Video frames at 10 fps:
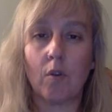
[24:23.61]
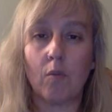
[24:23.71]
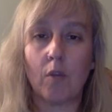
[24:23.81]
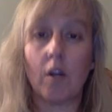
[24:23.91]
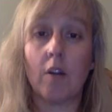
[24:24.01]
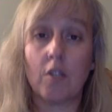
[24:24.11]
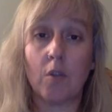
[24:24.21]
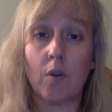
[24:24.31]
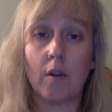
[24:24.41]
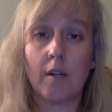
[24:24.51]
regard
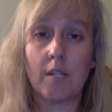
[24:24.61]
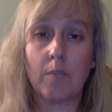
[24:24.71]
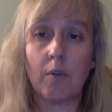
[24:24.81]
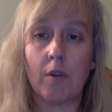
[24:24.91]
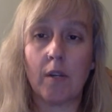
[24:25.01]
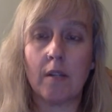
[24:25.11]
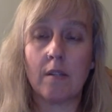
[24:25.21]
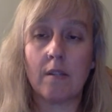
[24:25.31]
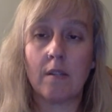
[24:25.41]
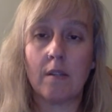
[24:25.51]
to our
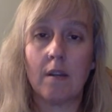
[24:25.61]
experience.